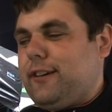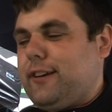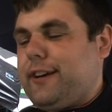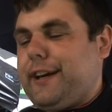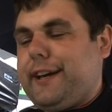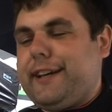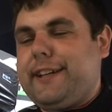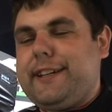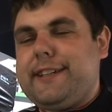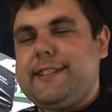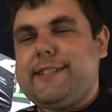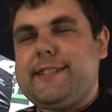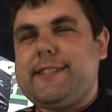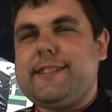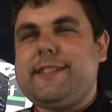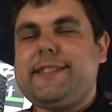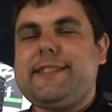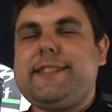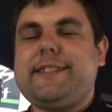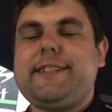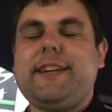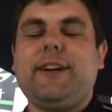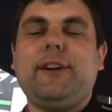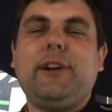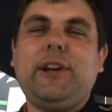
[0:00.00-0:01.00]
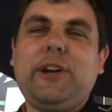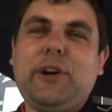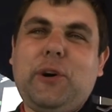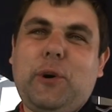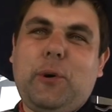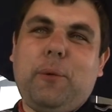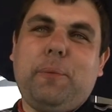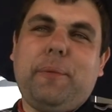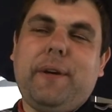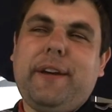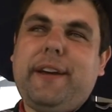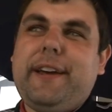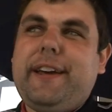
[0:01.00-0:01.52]
and I sincerely
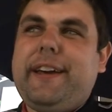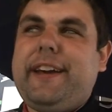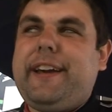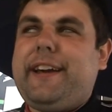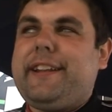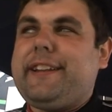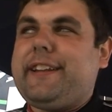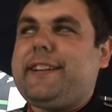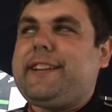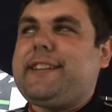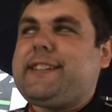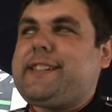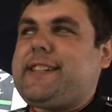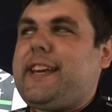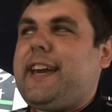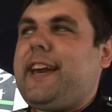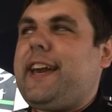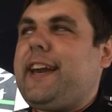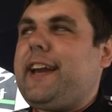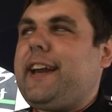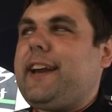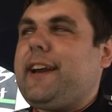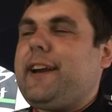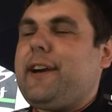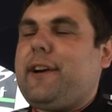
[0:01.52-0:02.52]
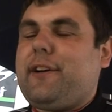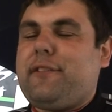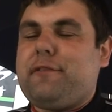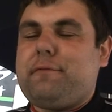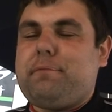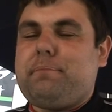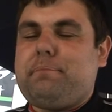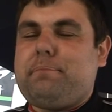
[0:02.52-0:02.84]
hope that the saying of